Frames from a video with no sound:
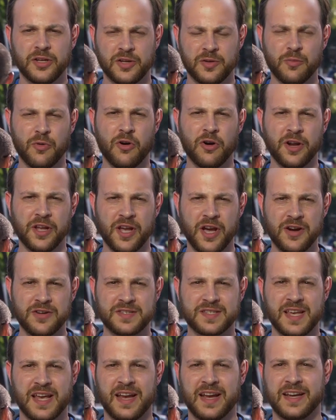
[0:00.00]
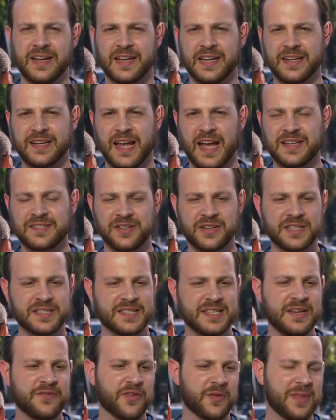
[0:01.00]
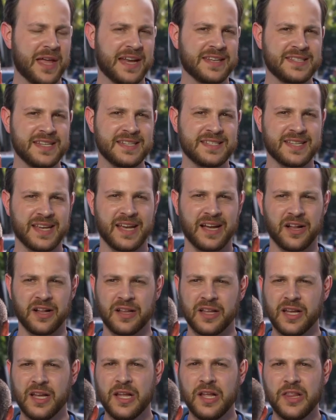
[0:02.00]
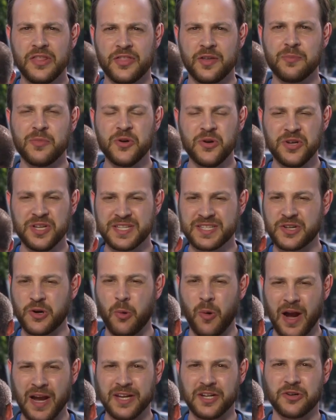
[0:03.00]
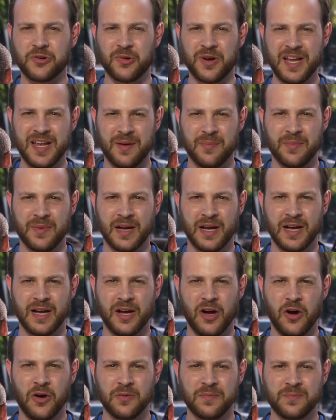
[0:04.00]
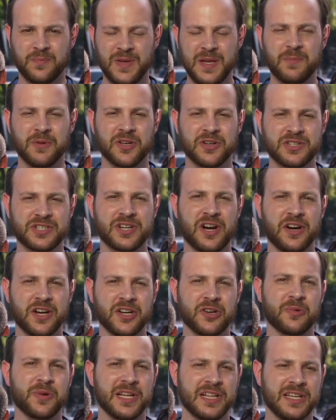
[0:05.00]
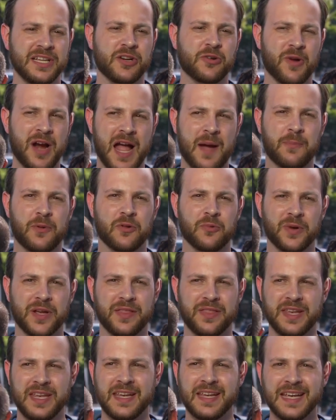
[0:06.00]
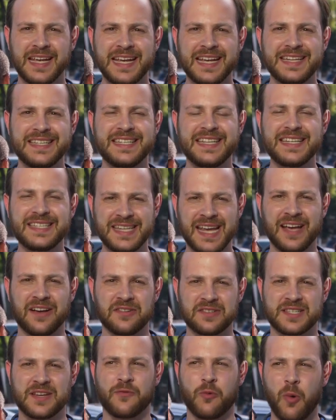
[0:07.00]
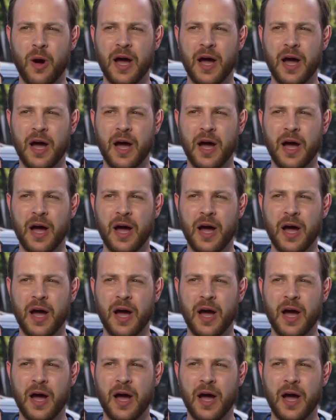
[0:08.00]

Good morning, Jose. And as you can see from that detail, the mood is quite grim. Uh, oh, people are starting to really grapple with the details of